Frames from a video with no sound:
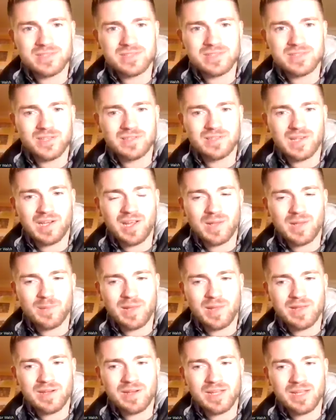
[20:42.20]
obviously all the
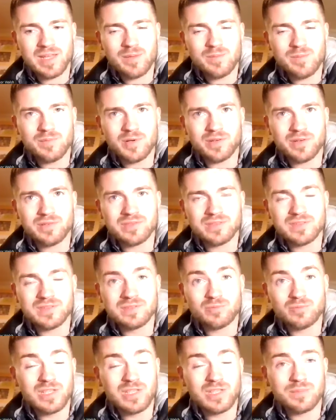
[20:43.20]
limelight on him, but
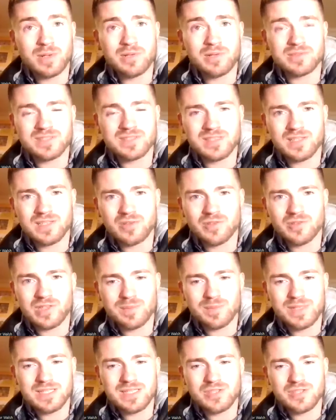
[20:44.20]
what about Scaloni?
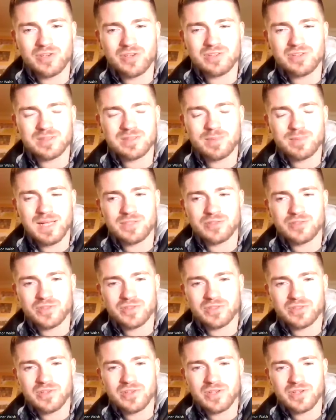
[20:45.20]
I mean, youngest manager
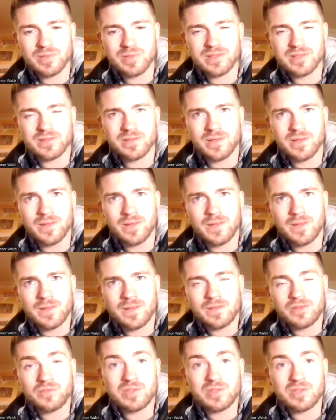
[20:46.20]
in the tournament.
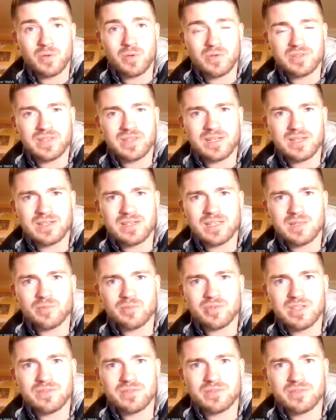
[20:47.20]
You've spoken there, Liam,
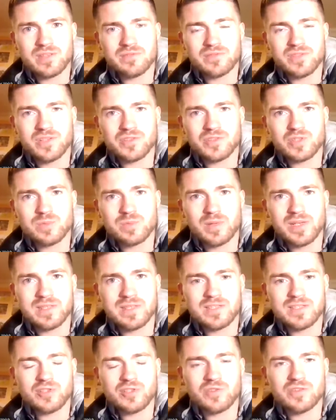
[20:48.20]
briefly. You've touched upon
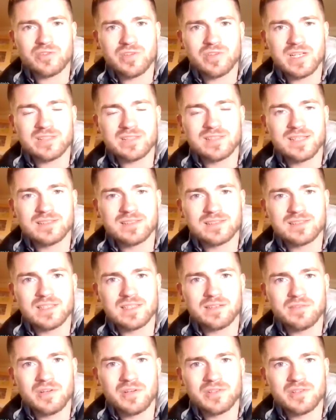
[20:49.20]
it. He's shown great tactical
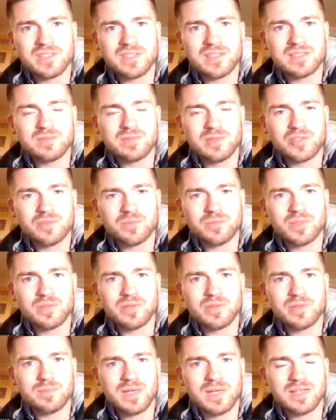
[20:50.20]
diversity, switching
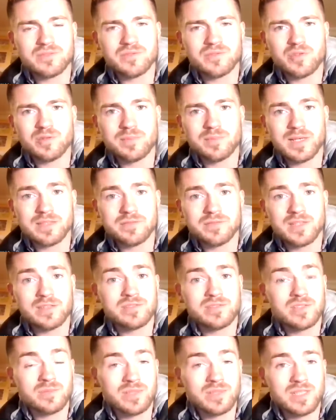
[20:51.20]
between a back four, back
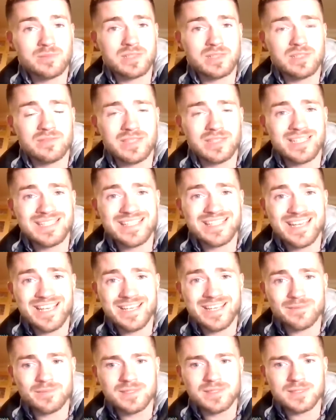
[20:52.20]
five, sometimes even in
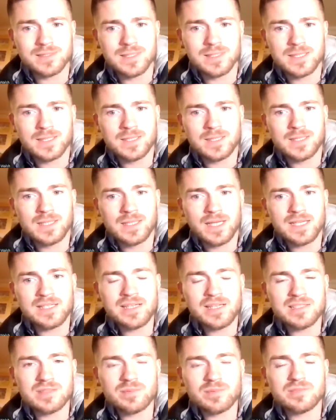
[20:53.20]
games. And
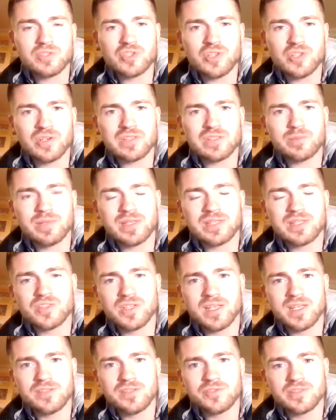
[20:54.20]
he hasn't shirked the big
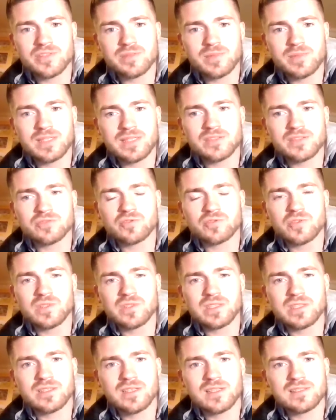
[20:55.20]
changes. I mean, he's
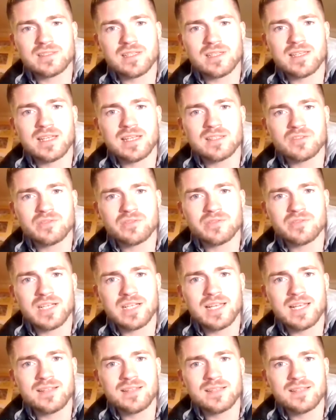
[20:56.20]
throwing in guys like Enzo
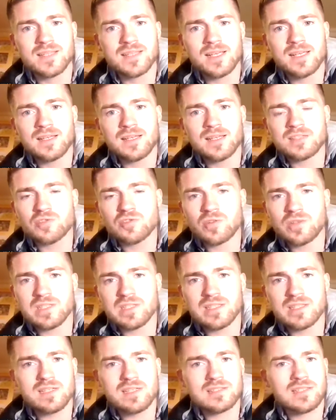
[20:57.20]
Fernandez. He's throwing
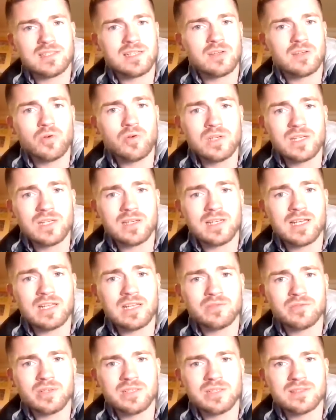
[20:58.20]
in guys like Julian
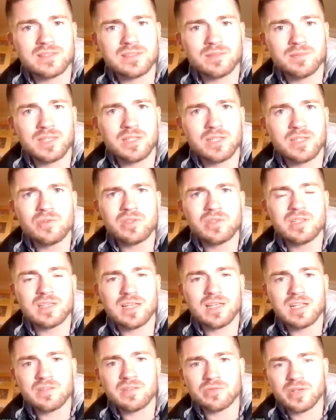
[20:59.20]
Alvarez. I mean,
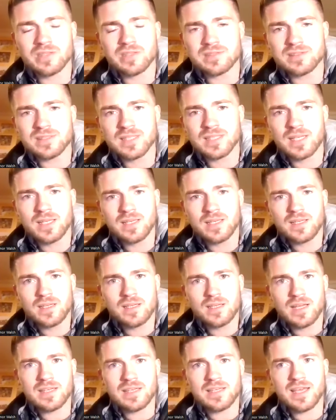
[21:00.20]
Julian Alvarez,
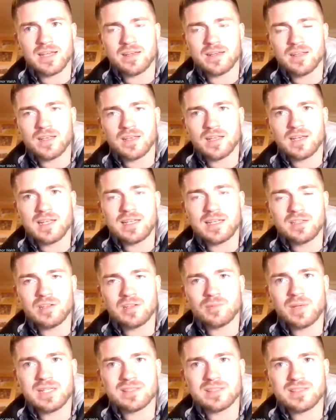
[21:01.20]
again,
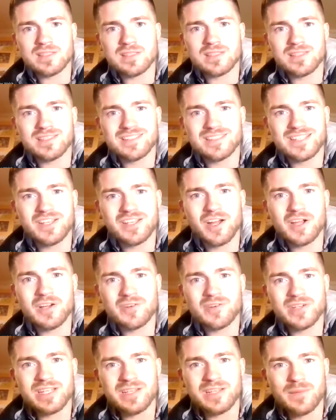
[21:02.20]
Lionel Messi, the
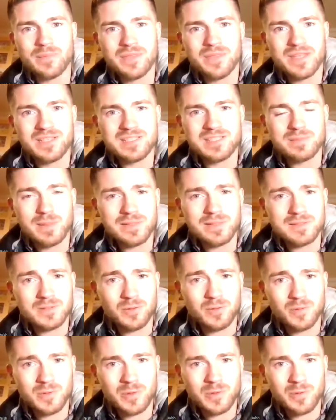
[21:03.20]
irony. He spent his
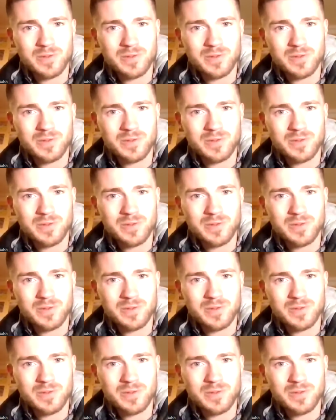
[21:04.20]
whole